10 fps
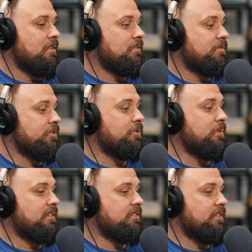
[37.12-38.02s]
for 2
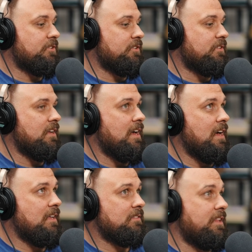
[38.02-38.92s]
weeks to intern.
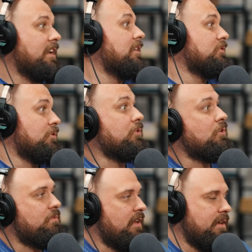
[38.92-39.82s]
And then I was going to go
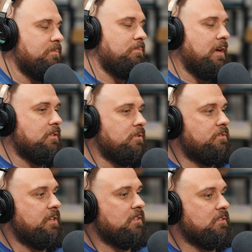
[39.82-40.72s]
fly back to New
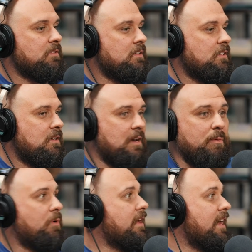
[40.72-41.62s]
Zealand. And I'm
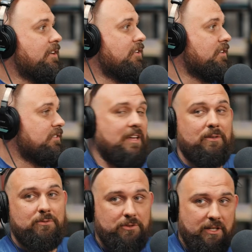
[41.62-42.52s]
like, well, I can't turn this
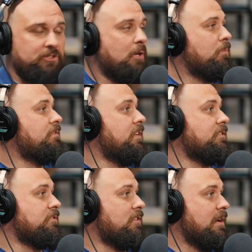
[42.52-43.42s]
down. So I changed all my
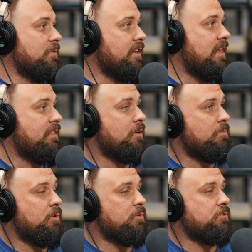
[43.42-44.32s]
flights around and ended up
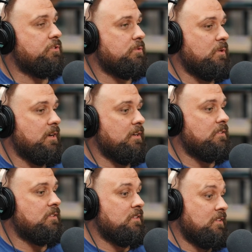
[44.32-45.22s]
going to
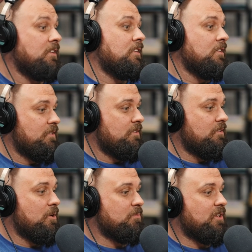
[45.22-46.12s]

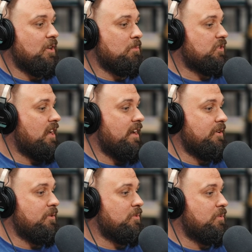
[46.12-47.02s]
come to Columbus,
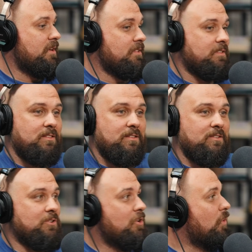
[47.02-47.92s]
Ohio with
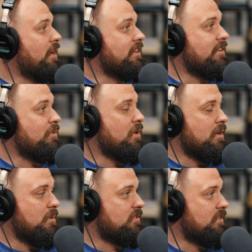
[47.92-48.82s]
no idea where I
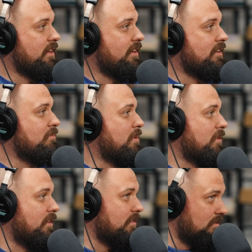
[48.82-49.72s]
was staying.
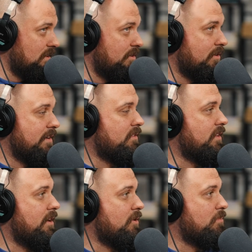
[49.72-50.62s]
Remember, I arrived at
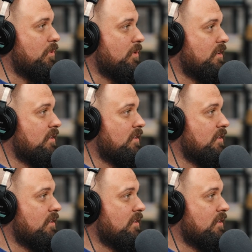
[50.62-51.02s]
the airport